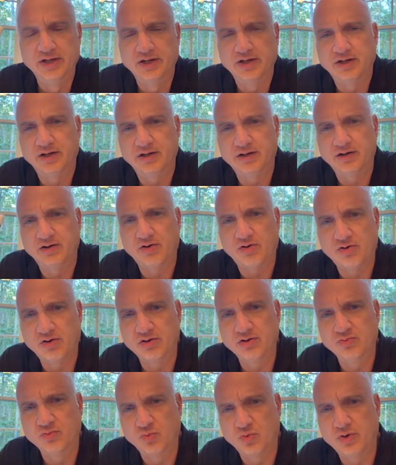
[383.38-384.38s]

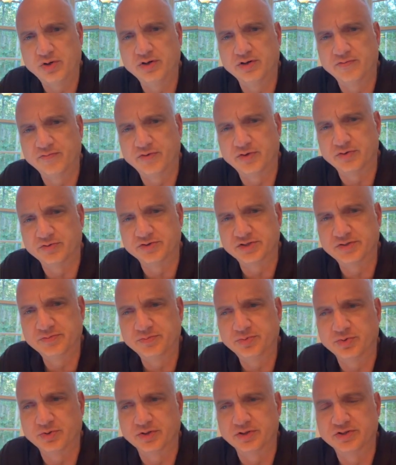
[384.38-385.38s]
on one of those
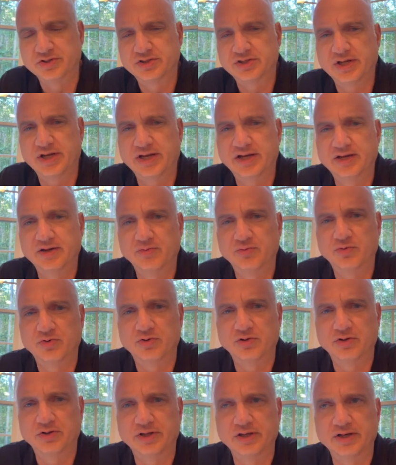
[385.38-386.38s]
inputs, and it
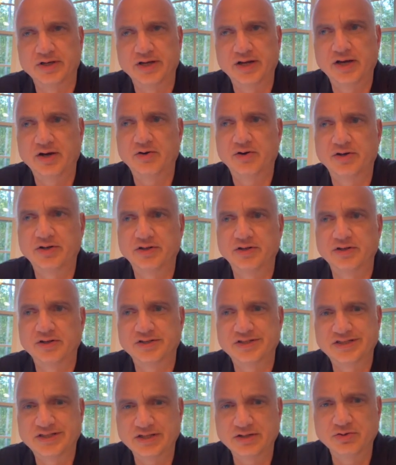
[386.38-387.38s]
will inherit
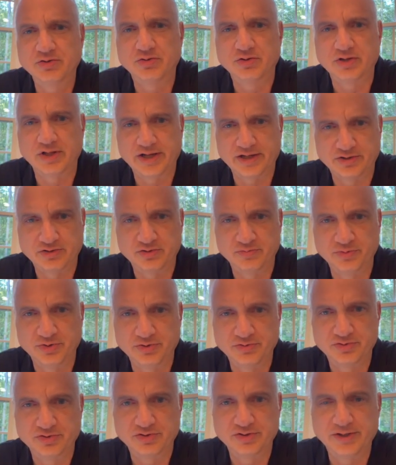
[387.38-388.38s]
signal
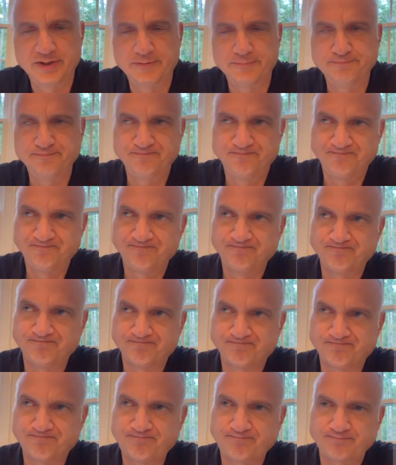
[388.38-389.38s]
attributes. Now,
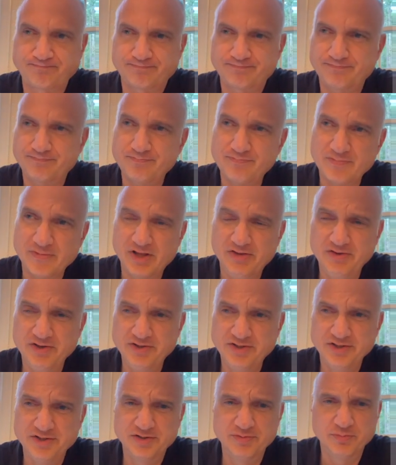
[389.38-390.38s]

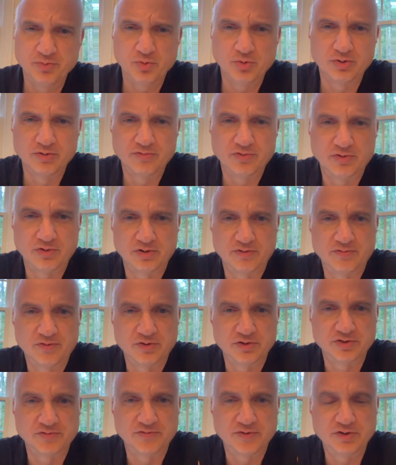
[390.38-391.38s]
this is important for our
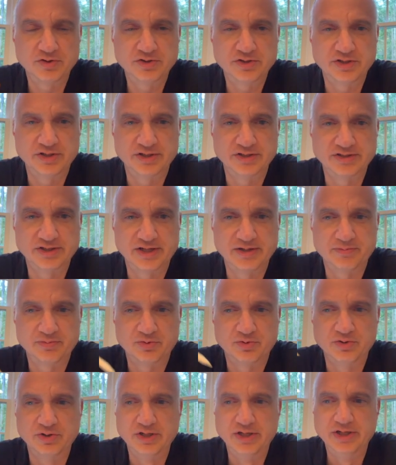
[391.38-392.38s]
first function
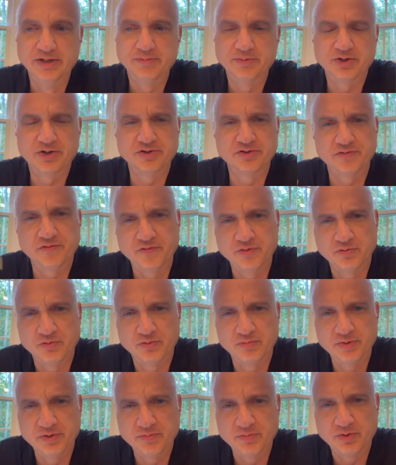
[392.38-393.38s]
example, because if you
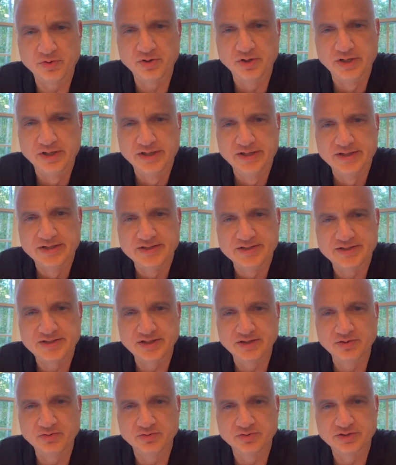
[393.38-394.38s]
remember,
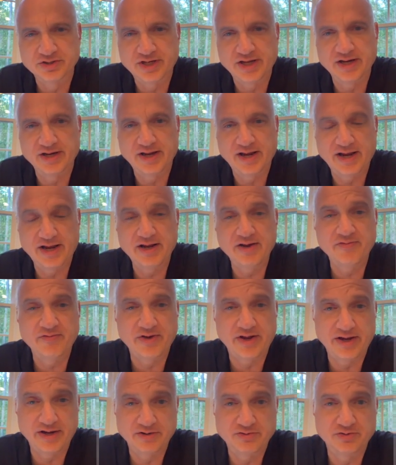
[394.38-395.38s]
signals can
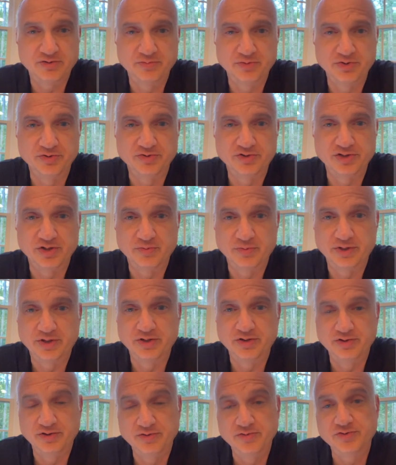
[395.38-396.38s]
have attributes, and we
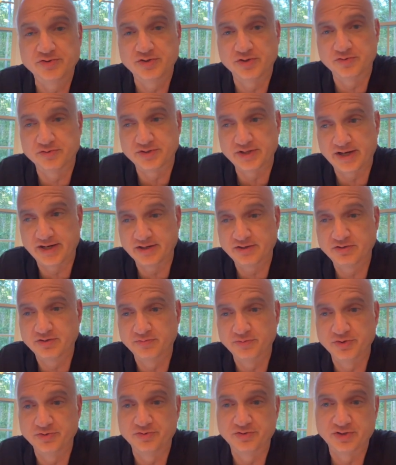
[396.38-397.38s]
can use those
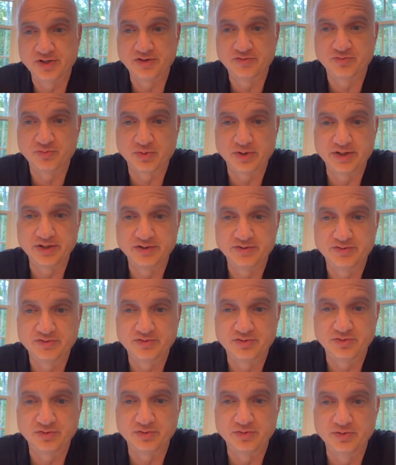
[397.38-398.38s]
attributes as ways
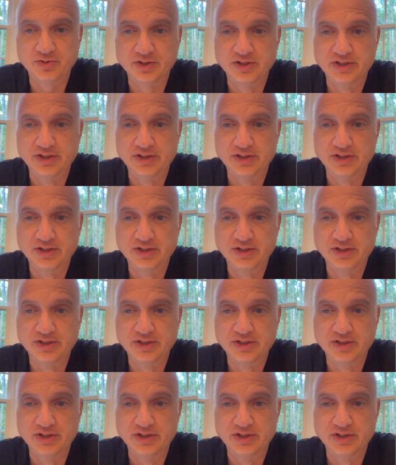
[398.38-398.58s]
to